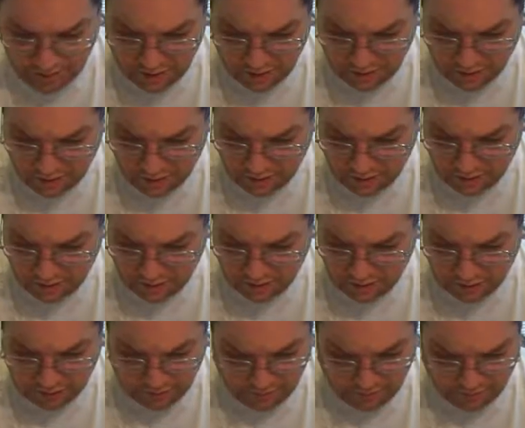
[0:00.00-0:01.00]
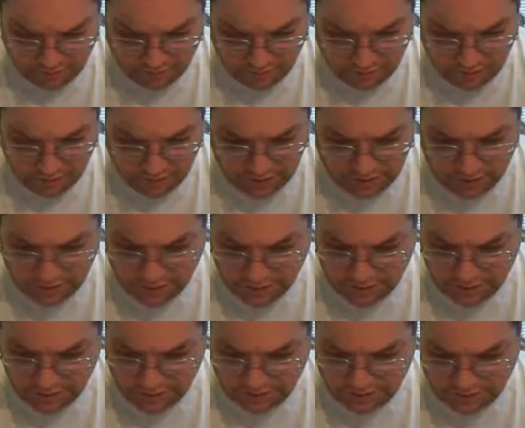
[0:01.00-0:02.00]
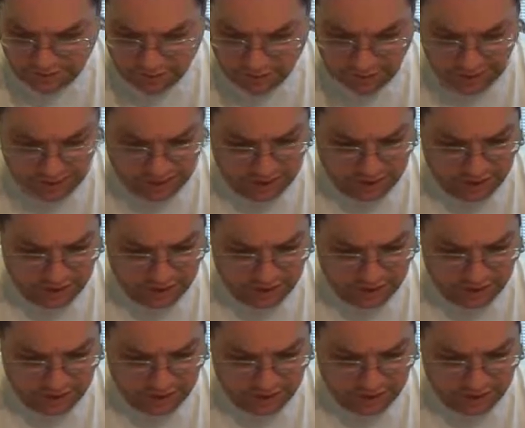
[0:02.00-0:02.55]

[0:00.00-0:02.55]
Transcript: Uh, oh, I said,